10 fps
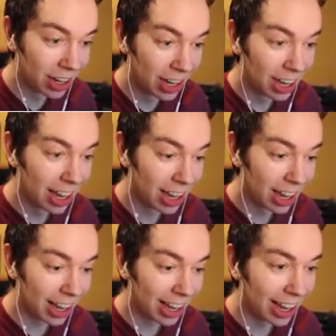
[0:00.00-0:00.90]
Are you
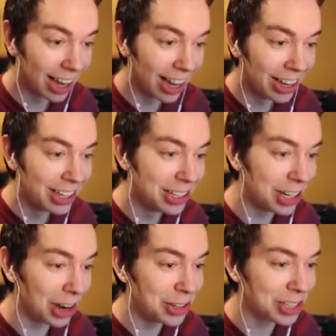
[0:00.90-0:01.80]
okay? Okay, don't
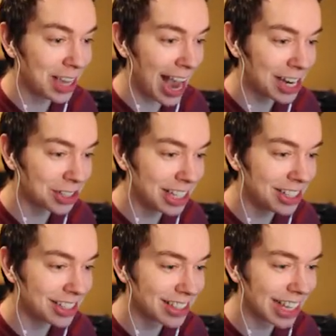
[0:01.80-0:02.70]
die. I'll just casually
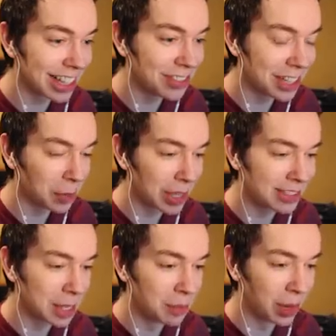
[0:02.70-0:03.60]
just get lifted up like
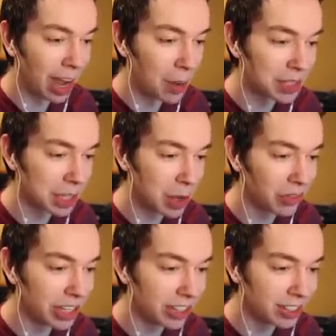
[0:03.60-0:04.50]
Simba. I'm just gonna be
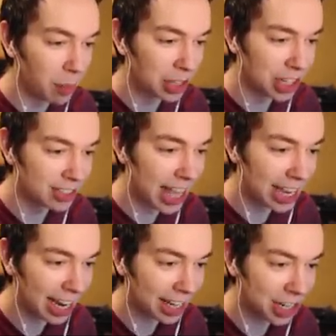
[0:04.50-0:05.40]
over here munching on
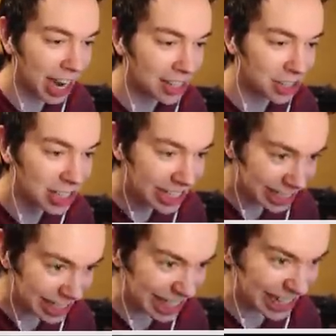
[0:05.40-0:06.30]
steak. I got you. I got you.
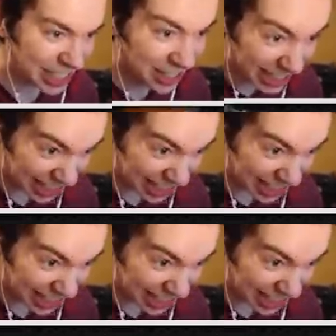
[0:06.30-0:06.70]
I got you.